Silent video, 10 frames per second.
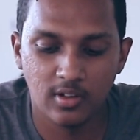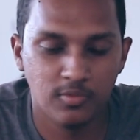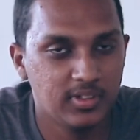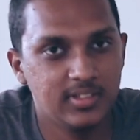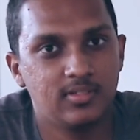
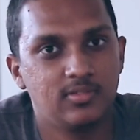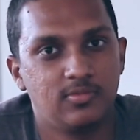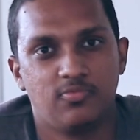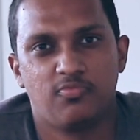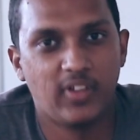which is
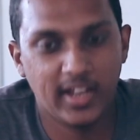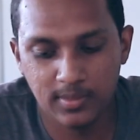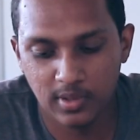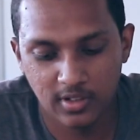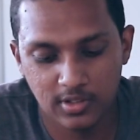
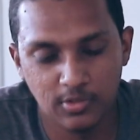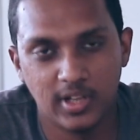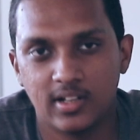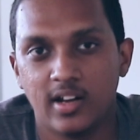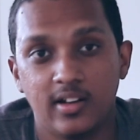fine because you
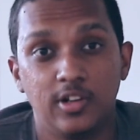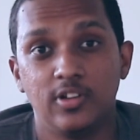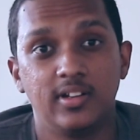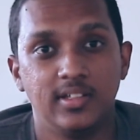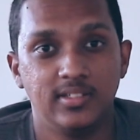get
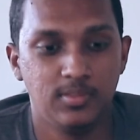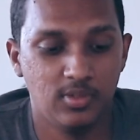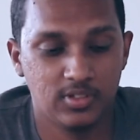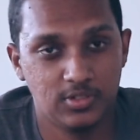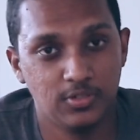
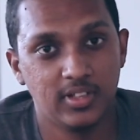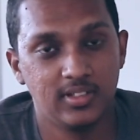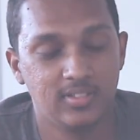128GB of storage,